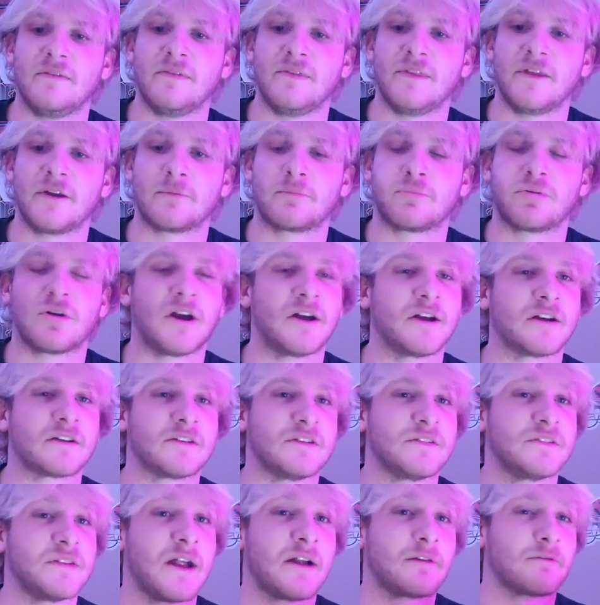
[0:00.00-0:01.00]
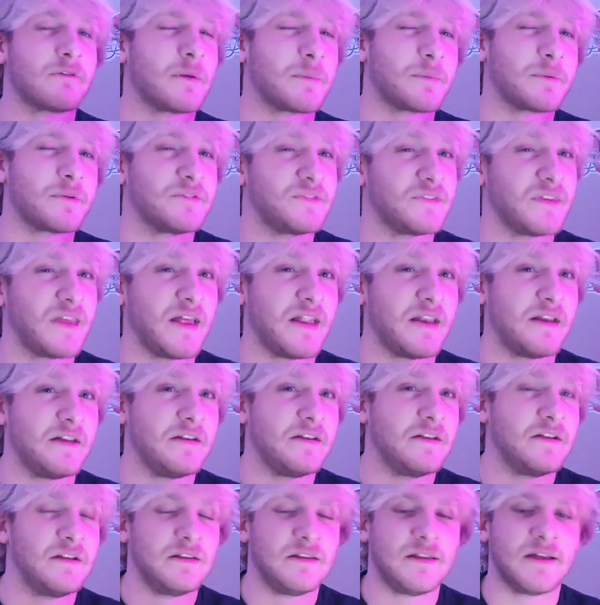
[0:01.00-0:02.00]
their product does not represent.
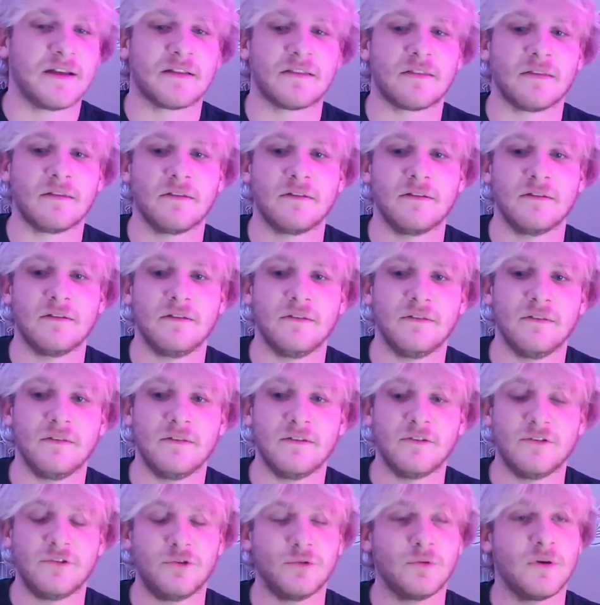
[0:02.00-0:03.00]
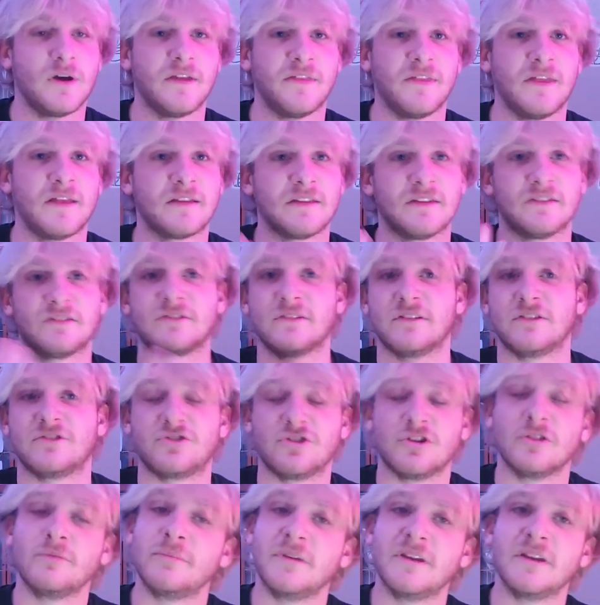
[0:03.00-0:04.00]
Like, do I think this
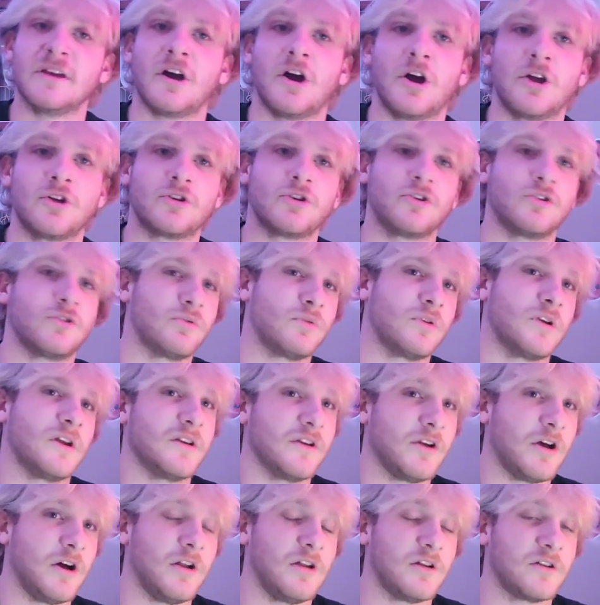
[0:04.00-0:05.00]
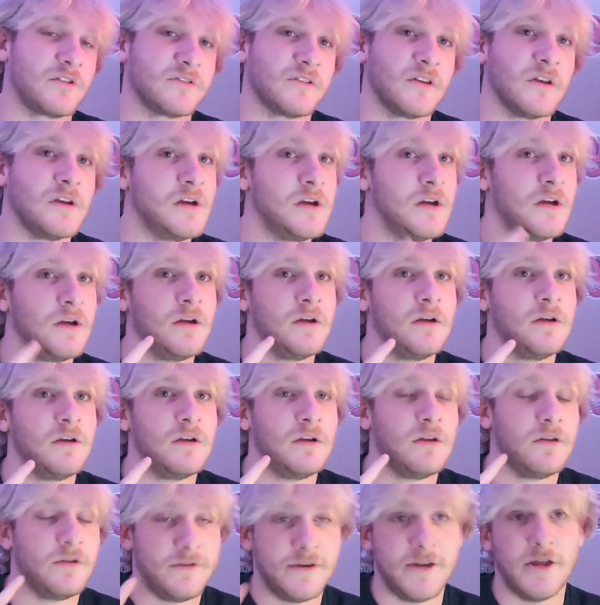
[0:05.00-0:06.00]
should be $120?
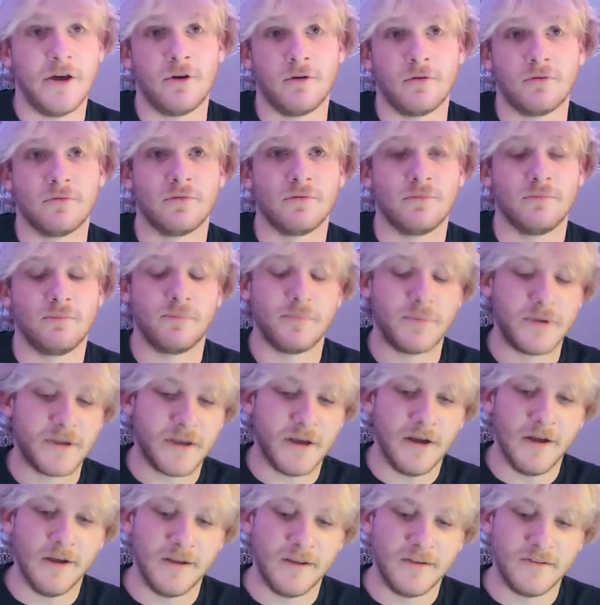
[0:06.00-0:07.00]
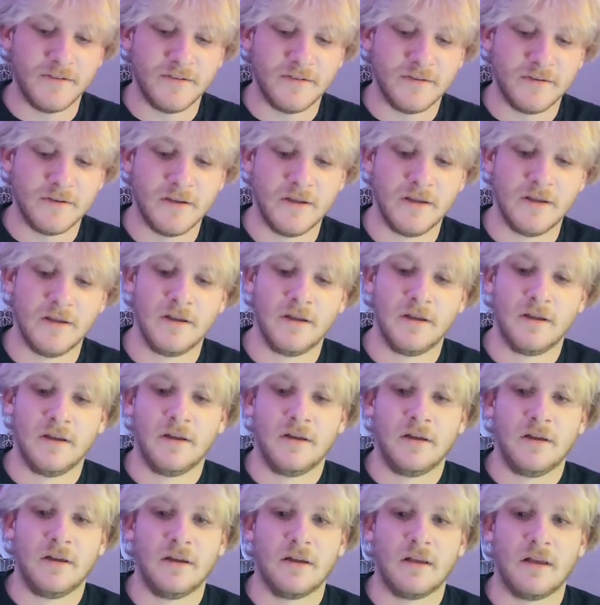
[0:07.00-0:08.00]
No, because
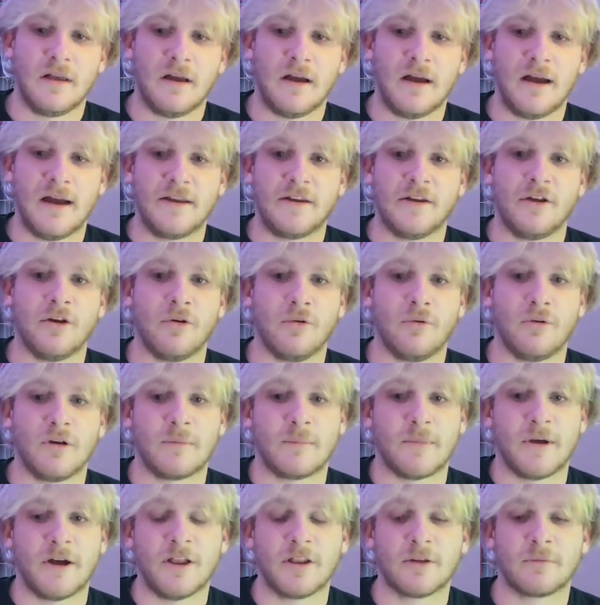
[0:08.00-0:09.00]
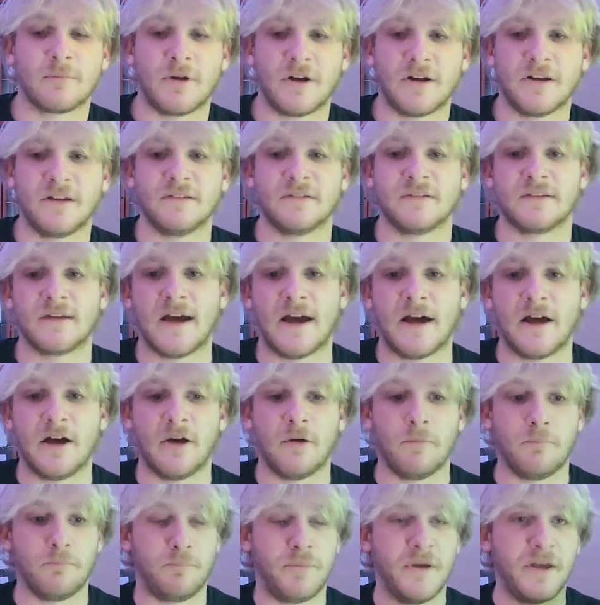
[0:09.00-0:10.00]
I know one of my other buddies got
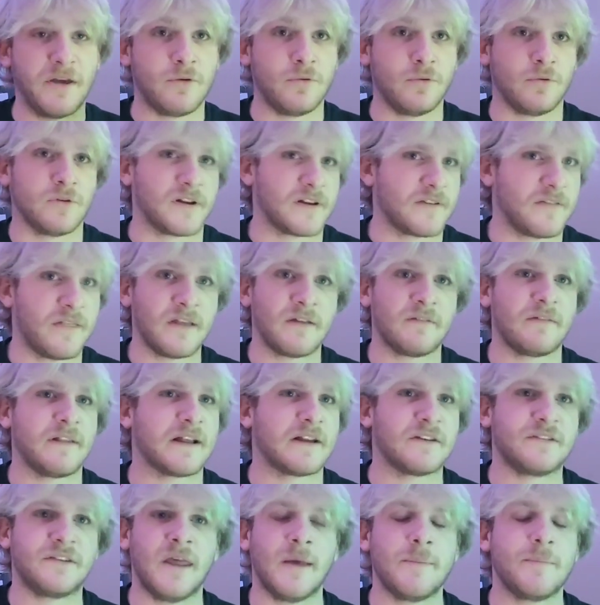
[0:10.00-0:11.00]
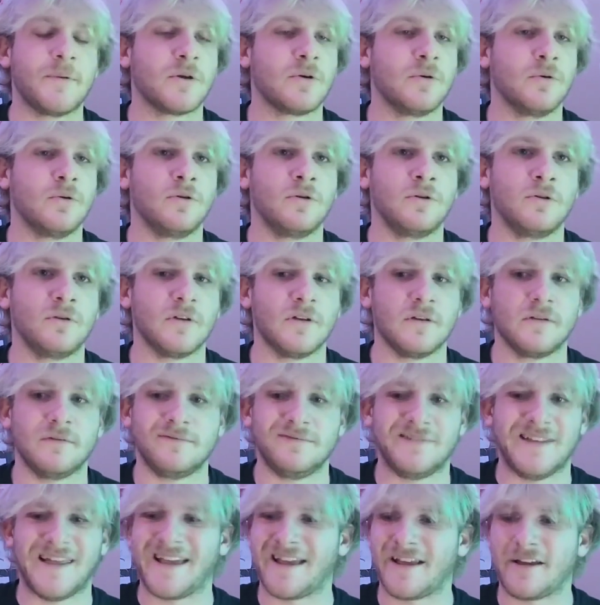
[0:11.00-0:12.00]
a big cooler. Think of like a typical
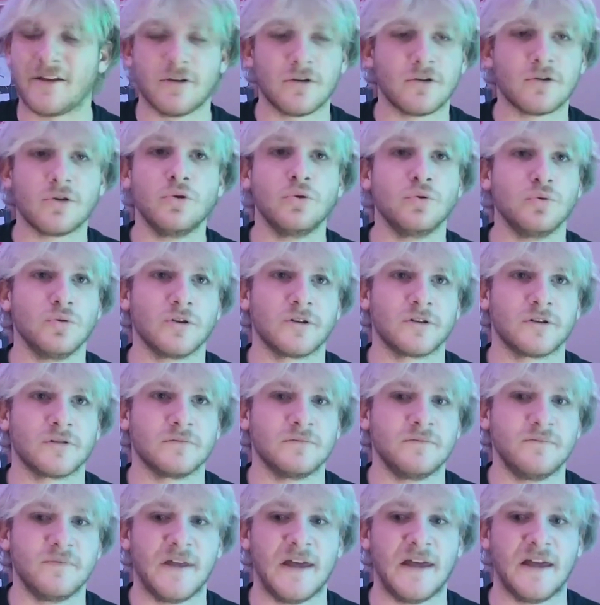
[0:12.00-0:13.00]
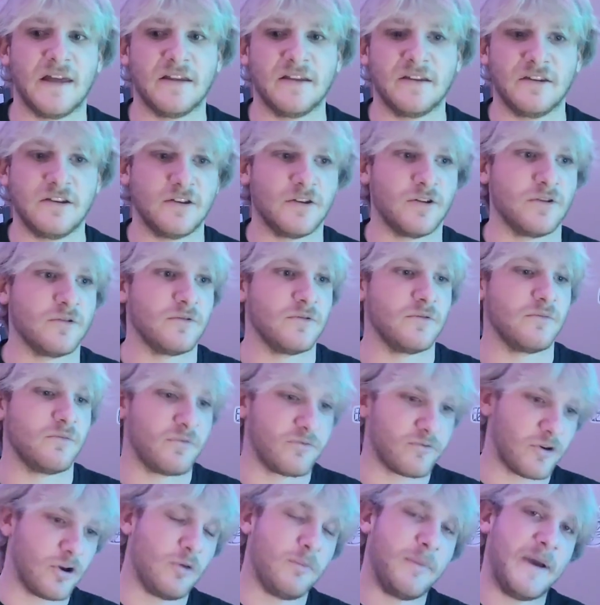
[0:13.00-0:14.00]
like cooler that, you know, you
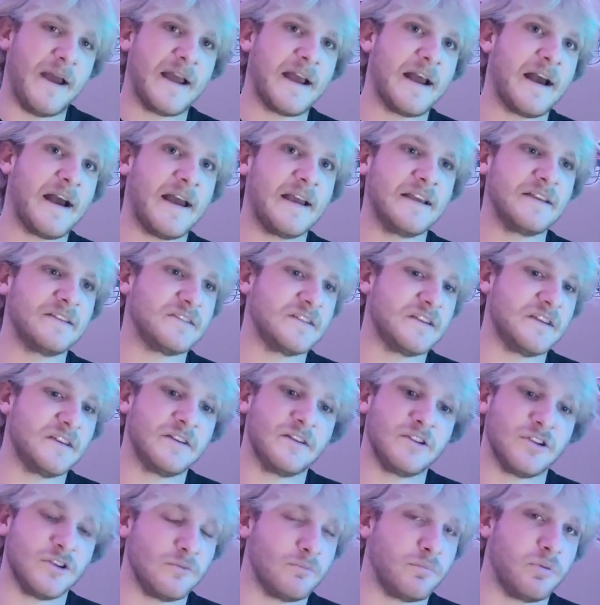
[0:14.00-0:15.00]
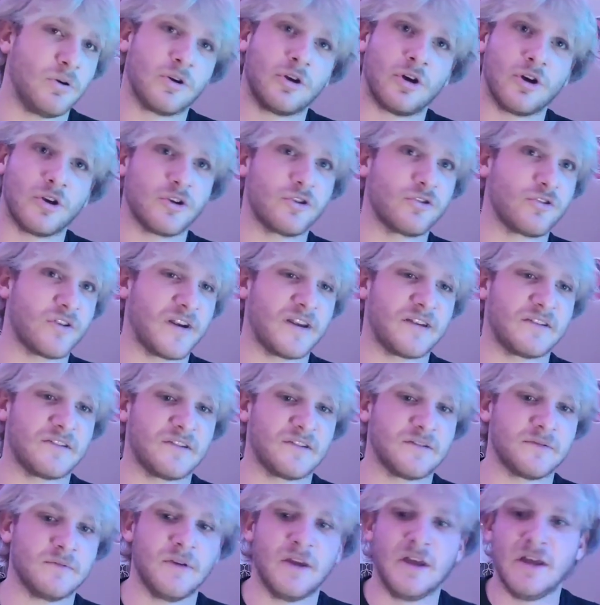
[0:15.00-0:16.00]
throw a bag of ice in, you put all your drinks
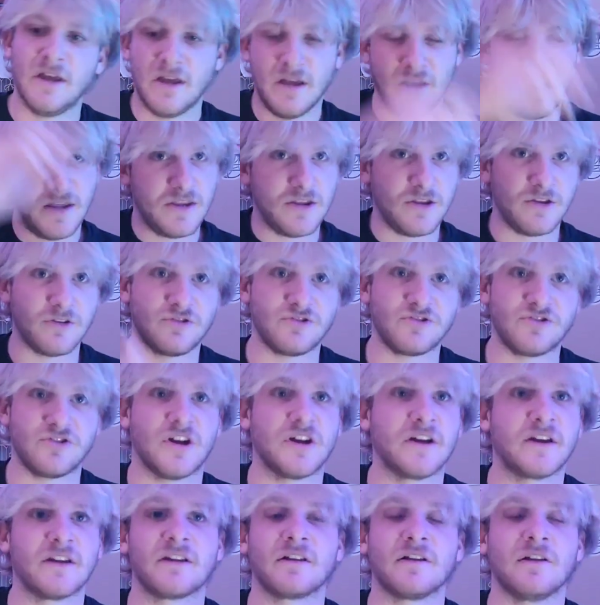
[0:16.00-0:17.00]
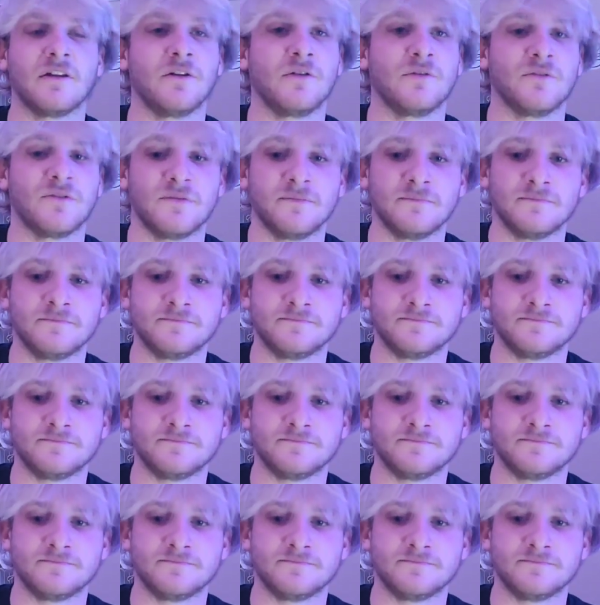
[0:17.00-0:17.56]
in, you shut it closed.